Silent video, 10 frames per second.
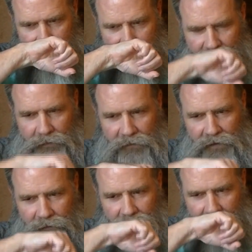And I'm getting
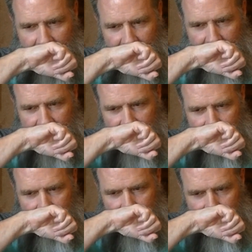a wad of
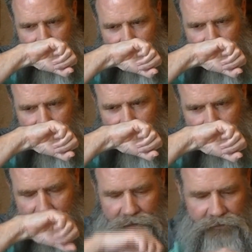
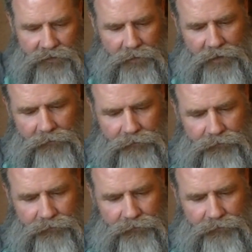cinnamon,